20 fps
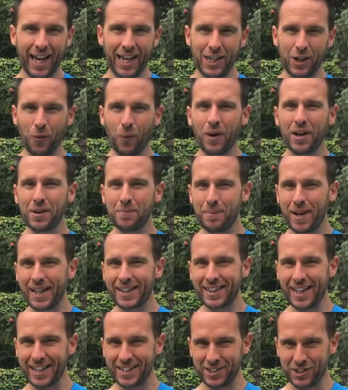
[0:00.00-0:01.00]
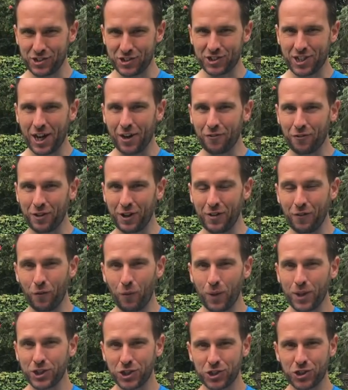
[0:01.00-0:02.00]
and you want to make that discovery
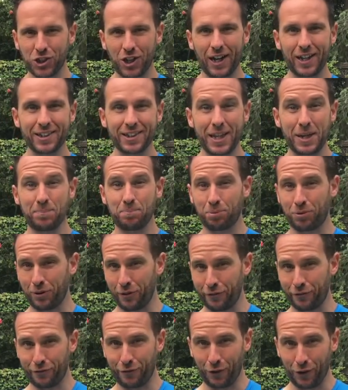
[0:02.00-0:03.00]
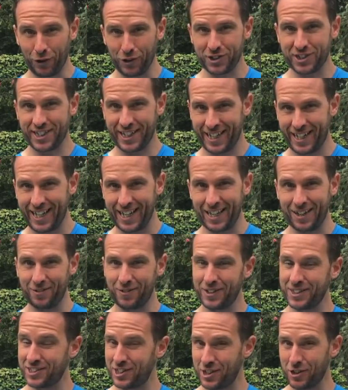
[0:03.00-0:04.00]
of which shot they prefer to hit.
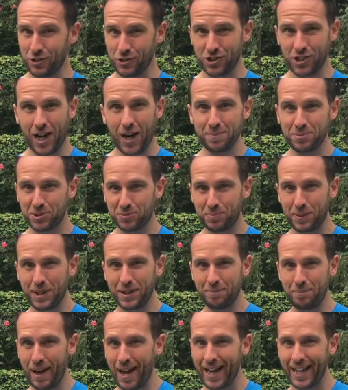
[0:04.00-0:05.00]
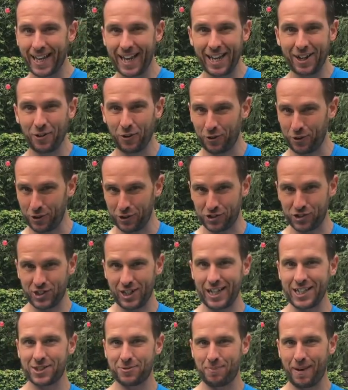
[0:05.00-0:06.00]
Is it your topspin backhand or your
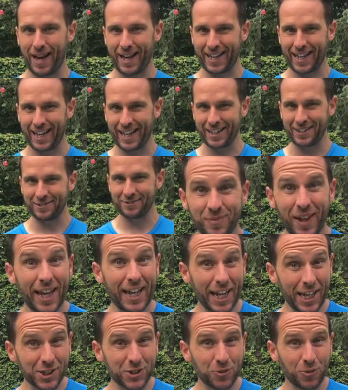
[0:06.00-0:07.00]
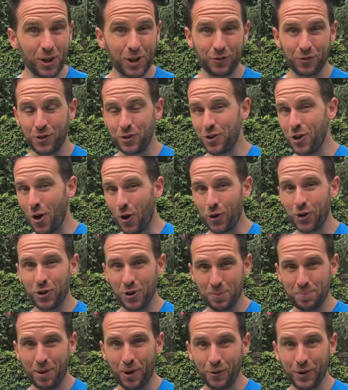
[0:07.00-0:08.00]
slice backhand? And guess what? If you know
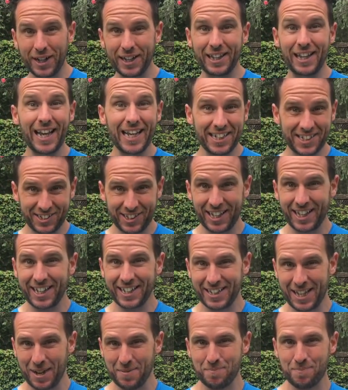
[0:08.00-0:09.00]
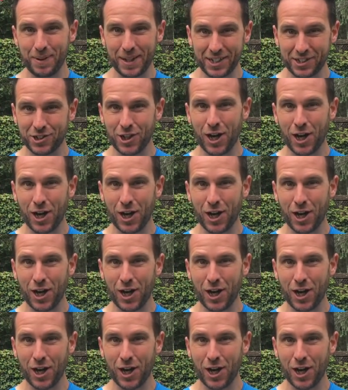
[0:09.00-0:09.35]
your opponent likes hitting that big